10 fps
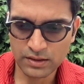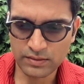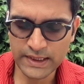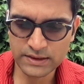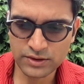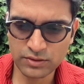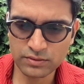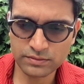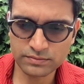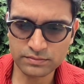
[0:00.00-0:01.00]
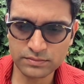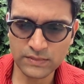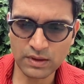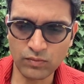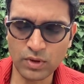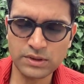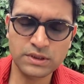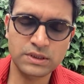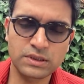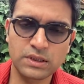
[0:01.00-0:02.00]
right? So
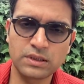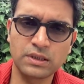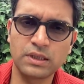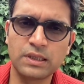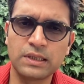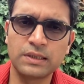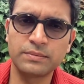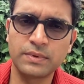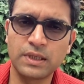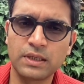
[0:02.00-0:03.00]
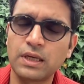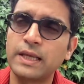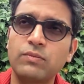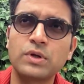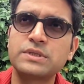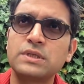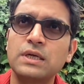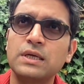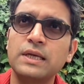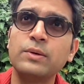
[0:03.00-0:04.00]
what's what's
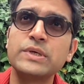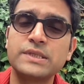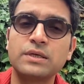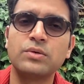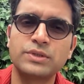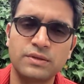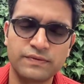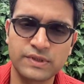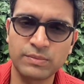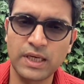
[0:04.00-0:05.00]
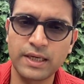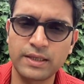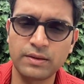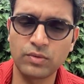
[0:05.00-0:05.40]
the linguistic notion of similarity?